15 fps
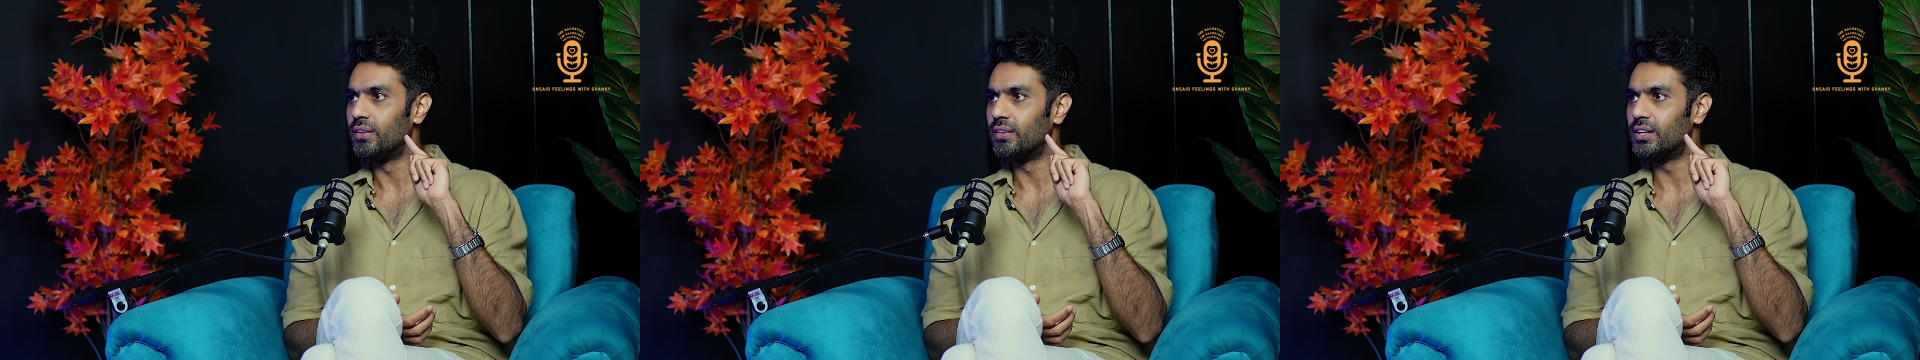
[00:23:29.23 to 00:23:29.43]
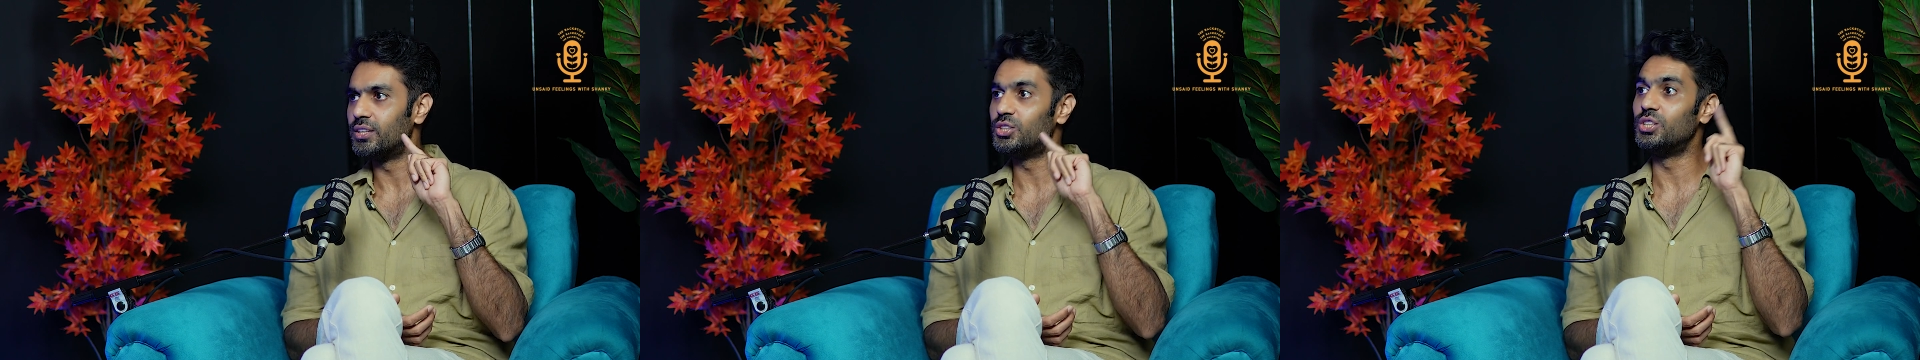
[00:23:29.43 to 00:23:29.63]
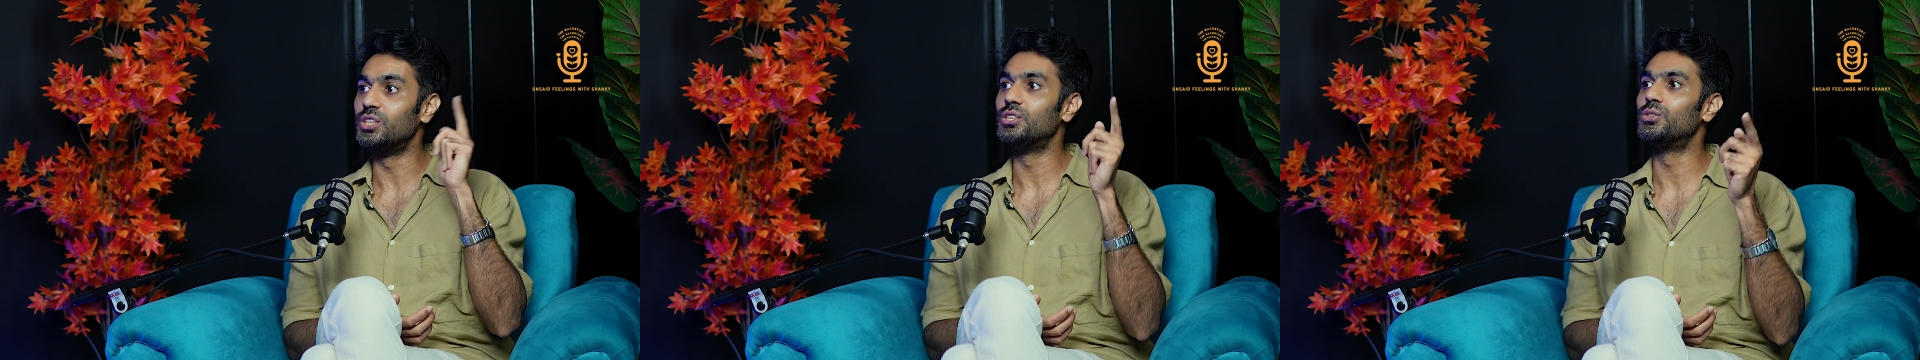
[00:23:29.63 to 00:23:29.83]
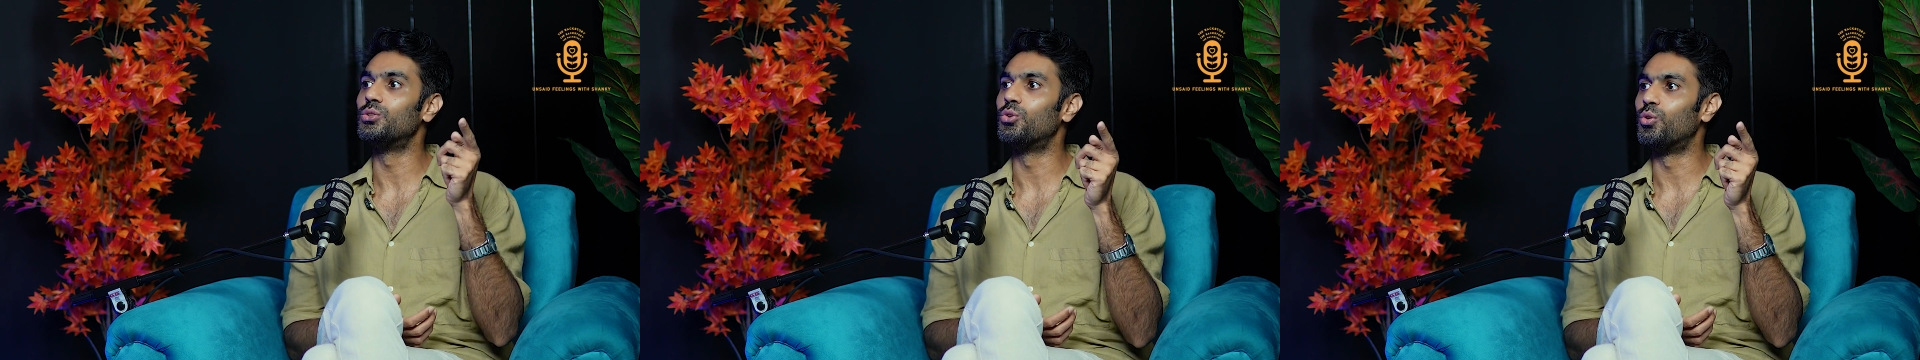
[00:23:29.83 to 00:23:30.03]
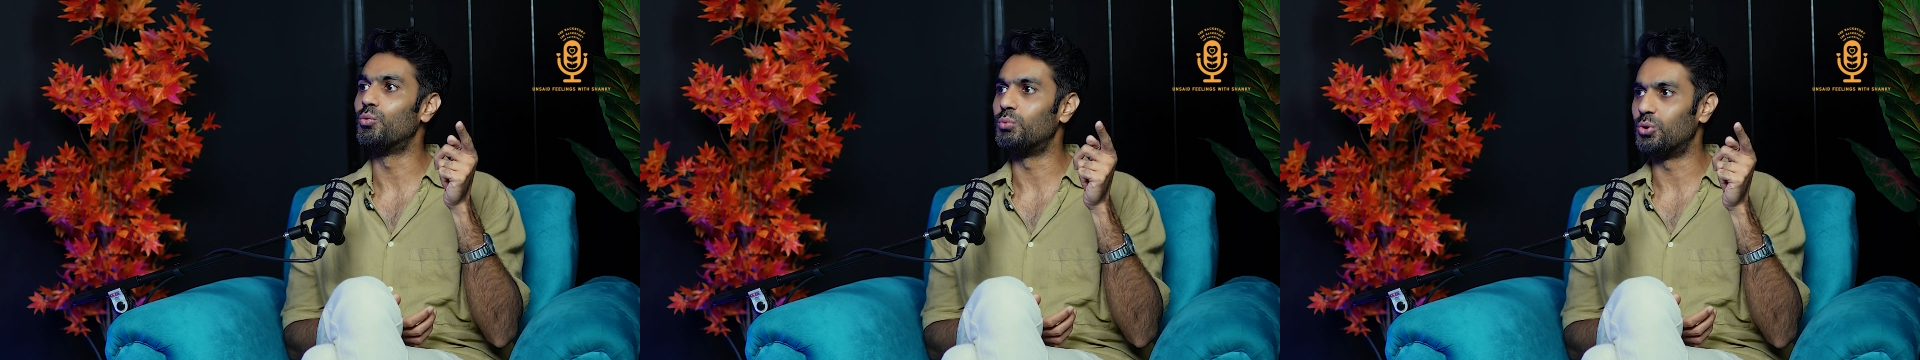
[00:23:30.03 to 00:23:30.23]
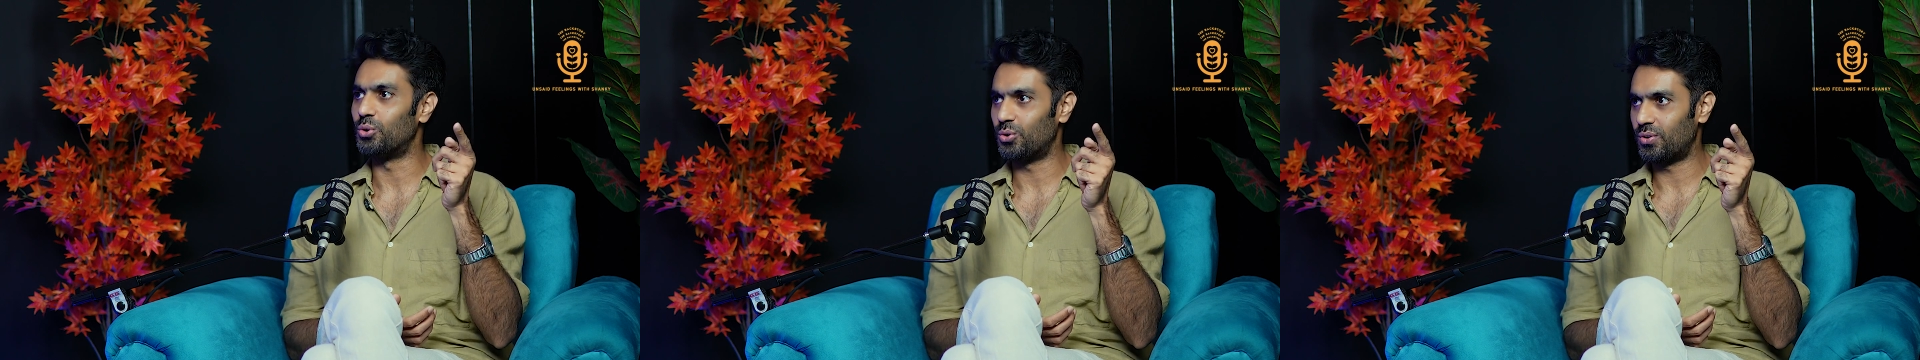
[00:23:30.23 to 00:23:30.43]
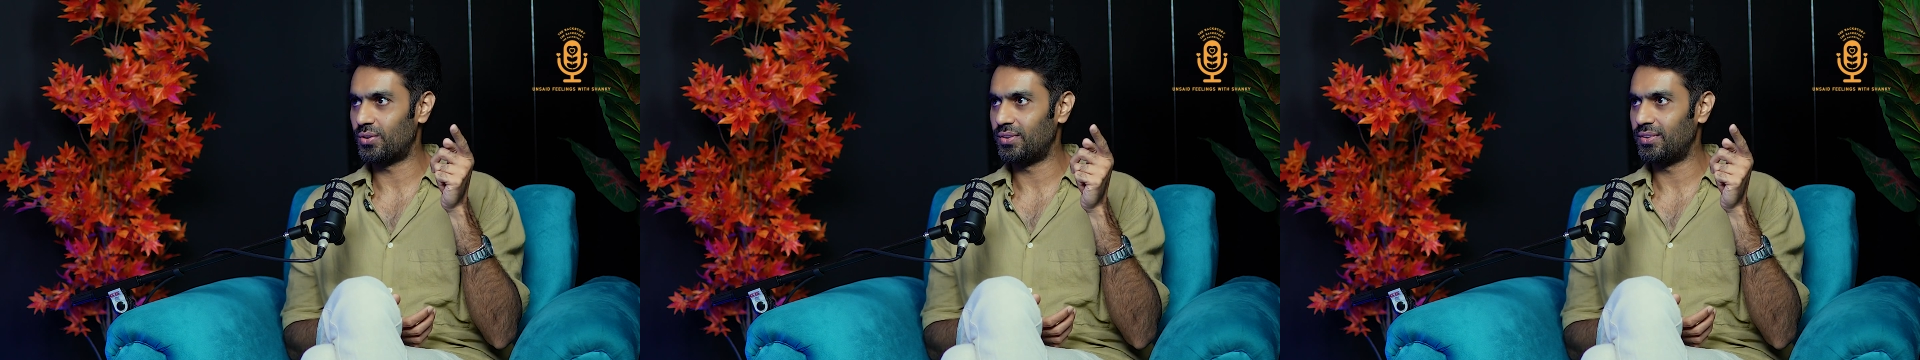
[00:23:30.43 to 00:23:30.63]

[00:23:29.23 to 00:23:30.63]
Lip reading: that she is no more